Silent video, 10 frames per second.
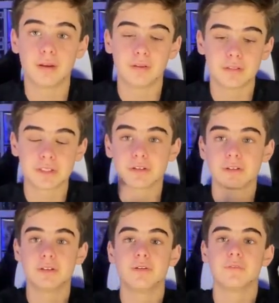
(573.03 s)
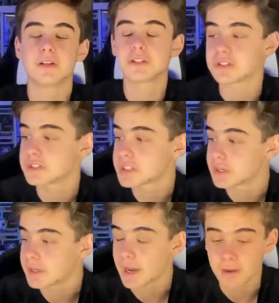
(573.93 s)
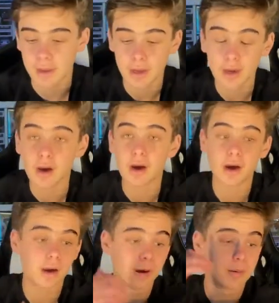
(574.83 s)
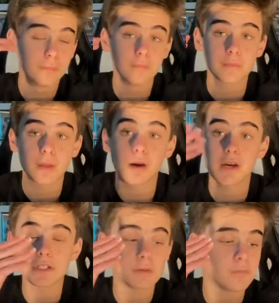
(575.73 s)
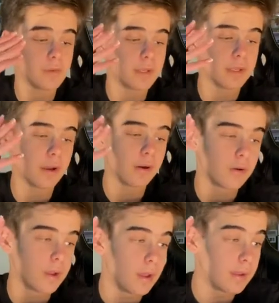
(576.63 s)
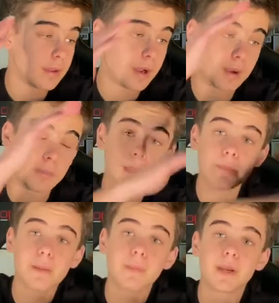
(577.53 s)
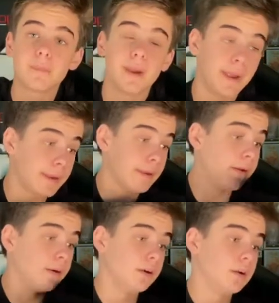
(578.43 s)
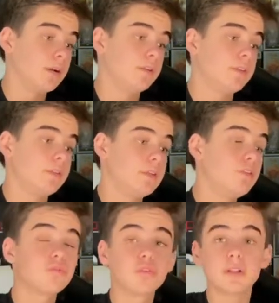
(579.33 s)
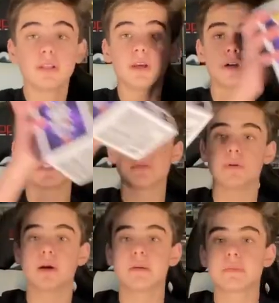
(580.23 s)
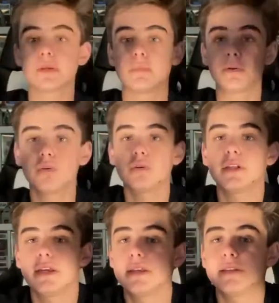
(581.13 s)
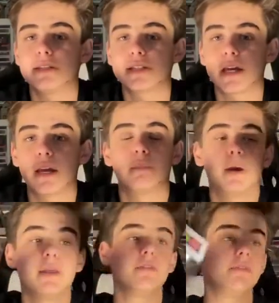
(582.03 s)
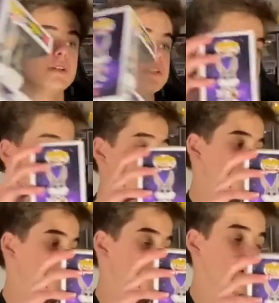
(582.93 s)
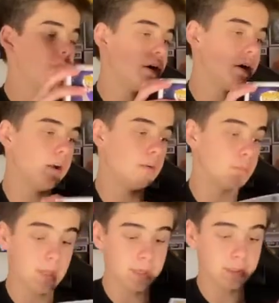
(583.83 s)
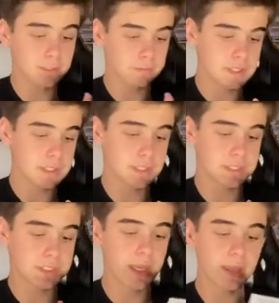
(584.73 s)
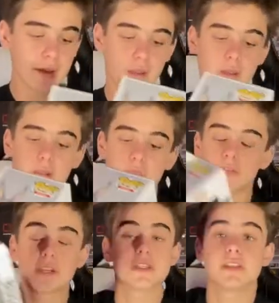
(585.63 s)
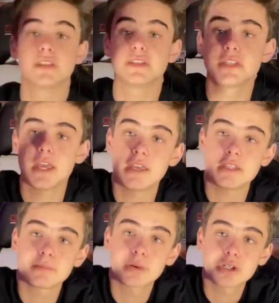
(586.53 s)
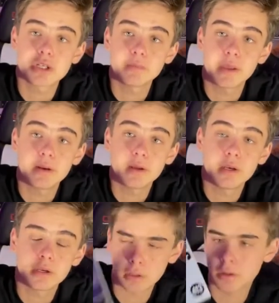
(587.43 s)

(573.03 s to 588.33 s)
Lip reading: start the new Avengers. So yeah, awesome video, made my money back. Two really awesome pops. It'd be cool to get these signed by the voice actors, and get the rest of the set. The rest of the set is Martian Manhunter,